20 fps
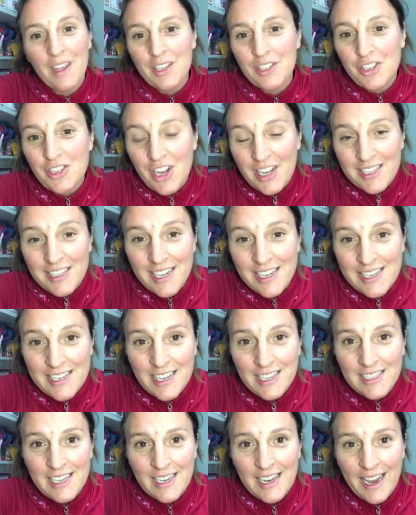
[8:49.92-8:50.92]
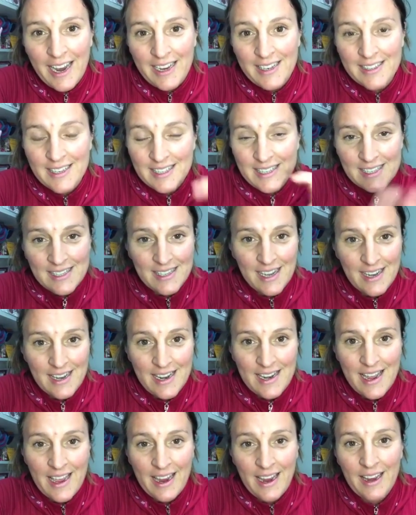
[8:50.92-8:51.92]
just until tonight, this is
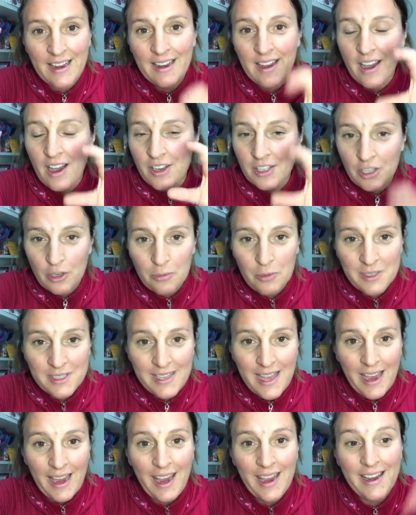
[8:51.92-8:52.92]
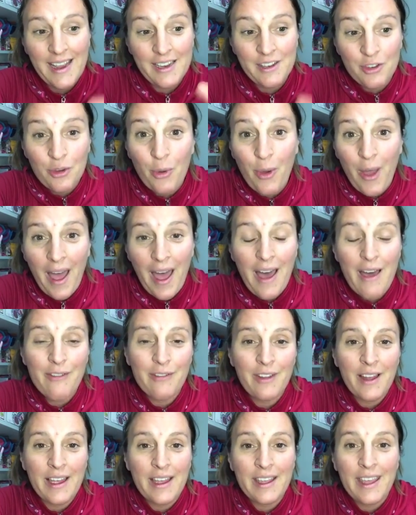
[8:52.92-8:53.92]
Sunday night, October 2nd, I do have
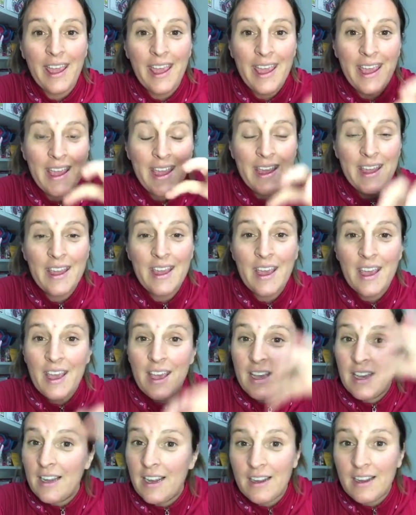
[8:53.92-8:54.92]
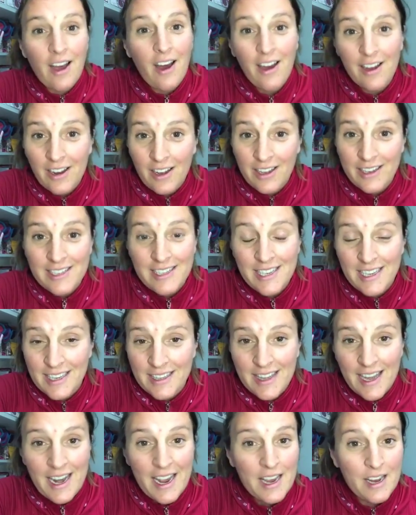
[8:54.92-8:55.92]
a hot
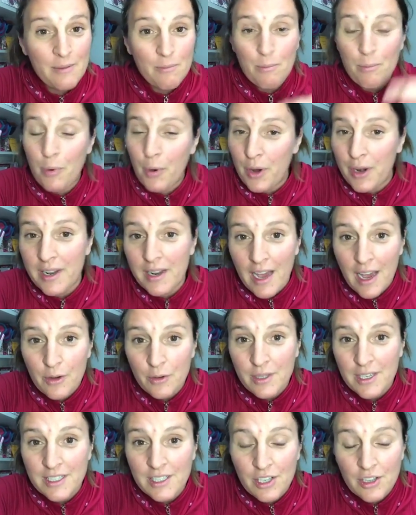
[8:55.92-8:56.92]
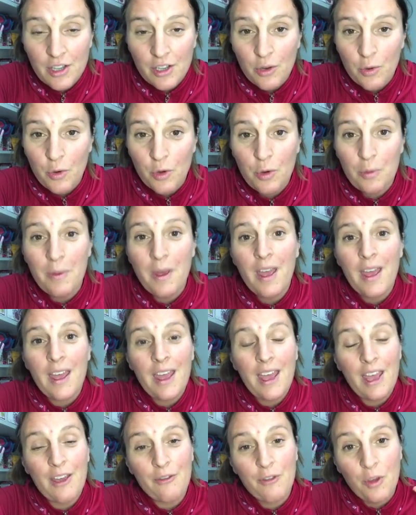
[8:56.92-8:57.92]
deal that I put it out into the group.
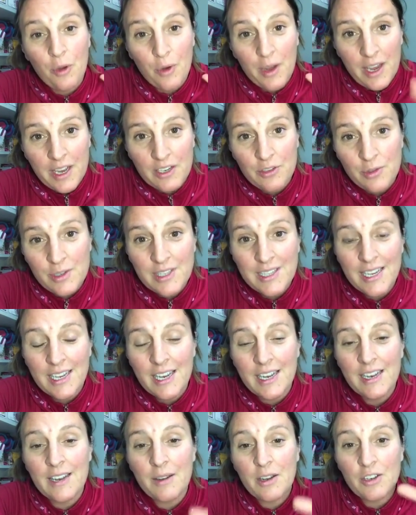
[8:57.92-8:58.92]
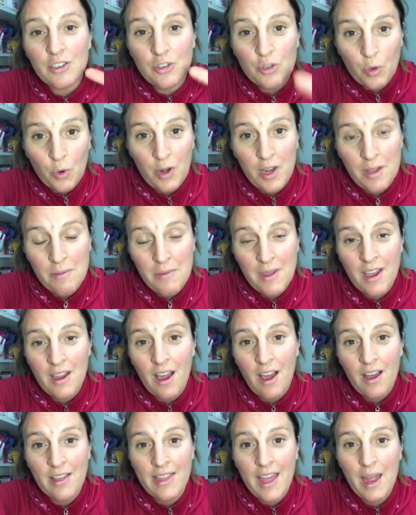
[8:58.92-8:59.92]
If you're interested in joining me
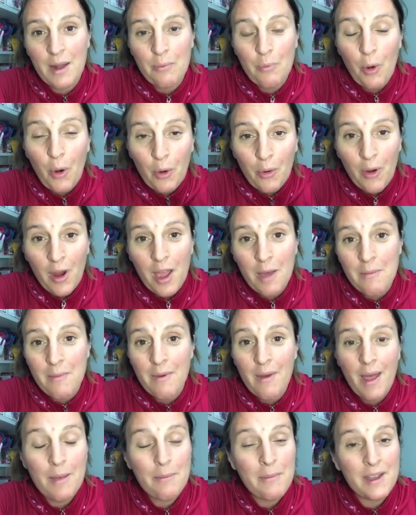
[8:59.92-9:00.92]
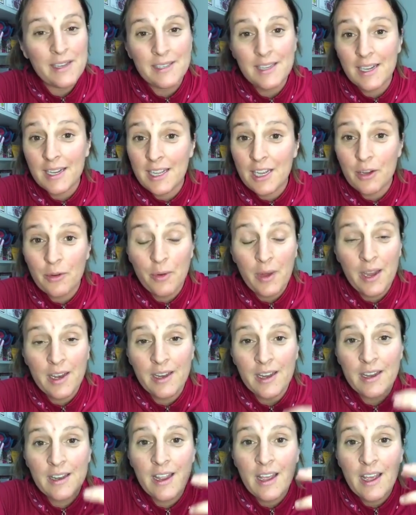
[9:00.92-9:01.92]
on that program, basically
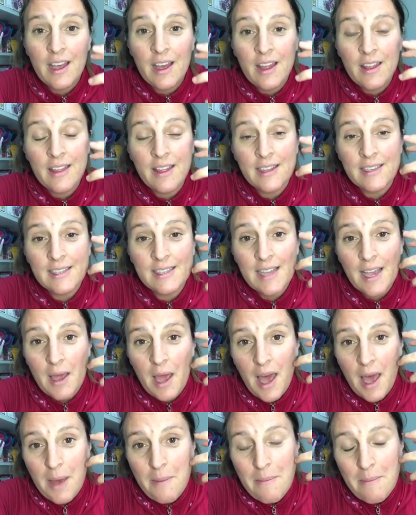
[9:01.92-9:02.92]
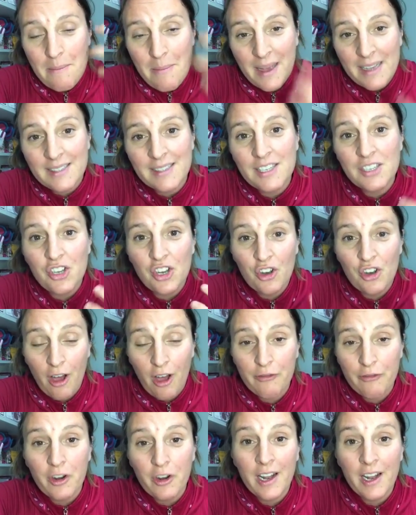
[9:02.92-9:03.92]
created this message and
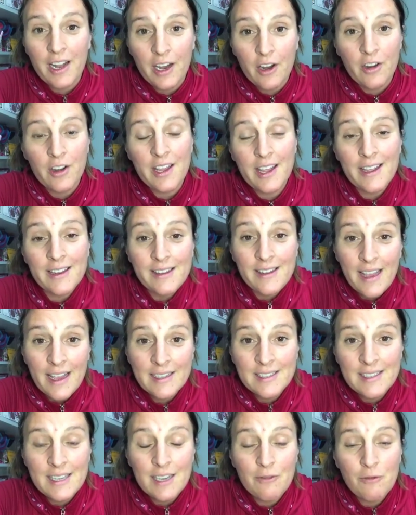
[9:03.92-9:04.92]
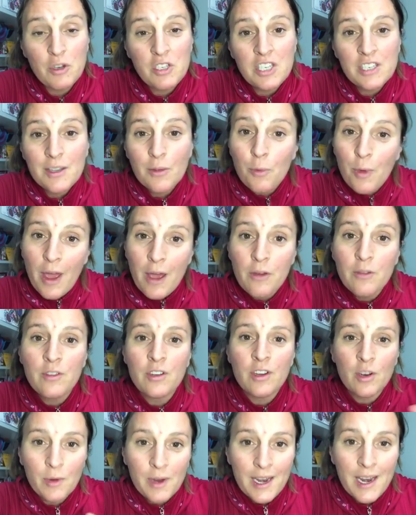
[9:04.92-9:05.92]
offer clarity intensive, which is
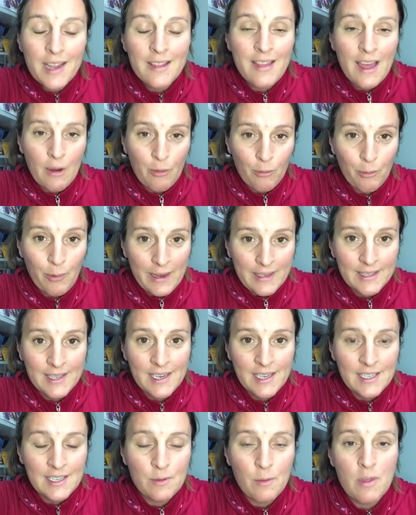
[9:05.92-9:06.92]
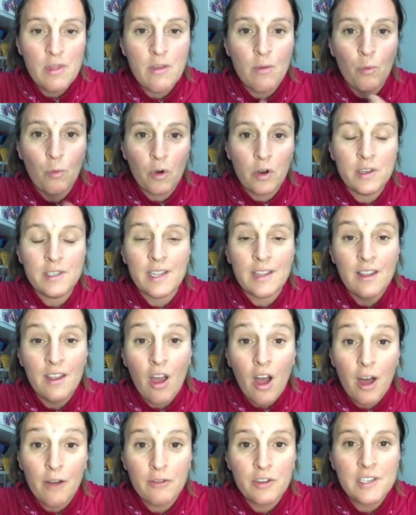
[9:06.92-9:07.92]
around creating that resonance with the words and the
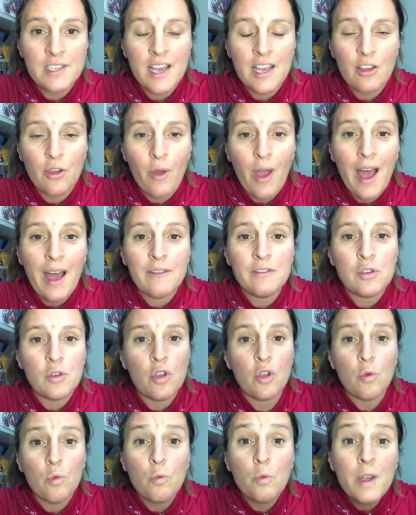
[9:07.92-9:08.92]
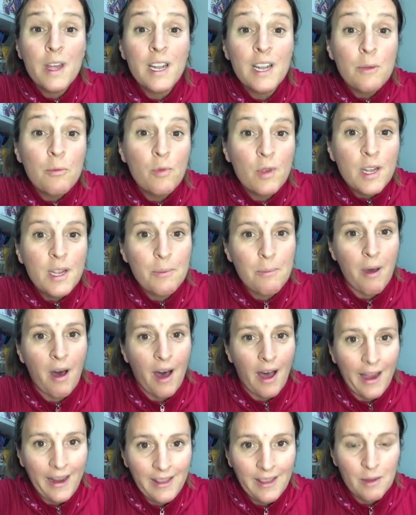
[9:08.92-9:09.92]
offers that you have. So you're really, really
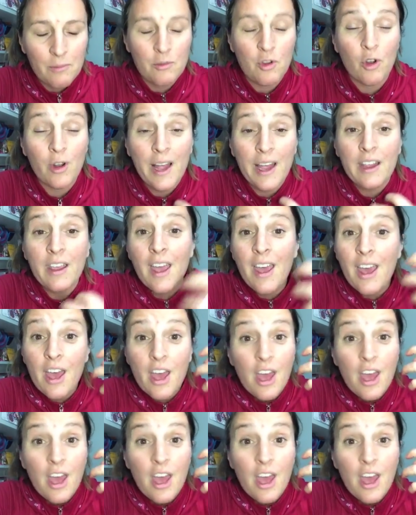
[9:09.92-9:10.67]
behind them. You're like